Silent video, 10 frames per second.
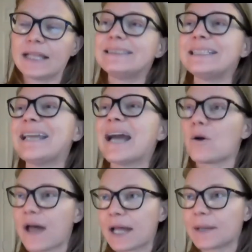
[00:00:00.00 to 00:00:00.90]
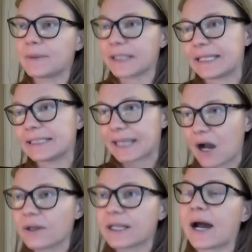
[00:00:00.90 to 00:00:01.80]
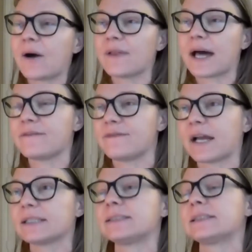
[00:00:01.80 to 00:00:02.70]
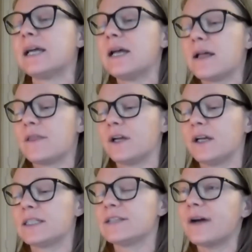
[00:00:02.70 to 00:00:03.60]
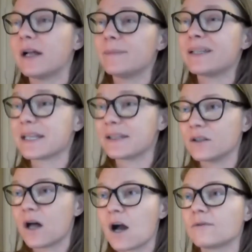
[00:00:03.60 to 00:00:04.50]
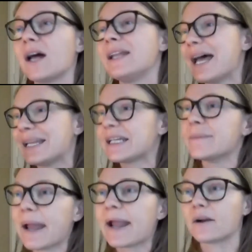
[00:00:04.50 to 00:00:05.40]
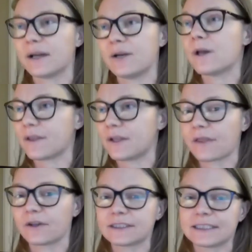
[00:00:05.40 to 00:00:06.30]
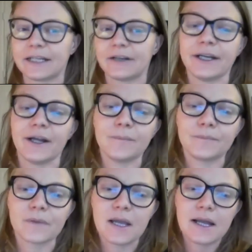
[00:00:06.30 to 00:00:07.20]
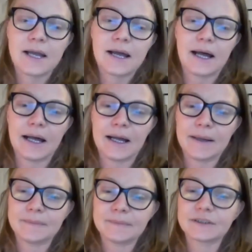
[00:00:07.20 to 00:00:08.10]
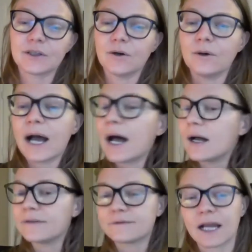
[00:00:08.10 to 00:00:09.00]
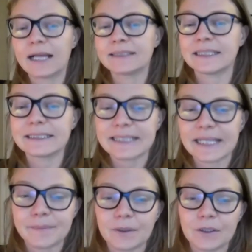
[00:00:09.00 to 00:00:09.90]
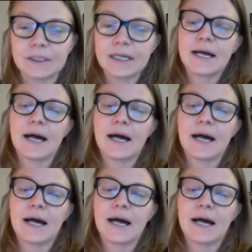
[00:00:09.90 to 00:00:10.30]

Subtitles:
see how that plays out and how that affects the development in the long run, and compare it with another scenario. As an example,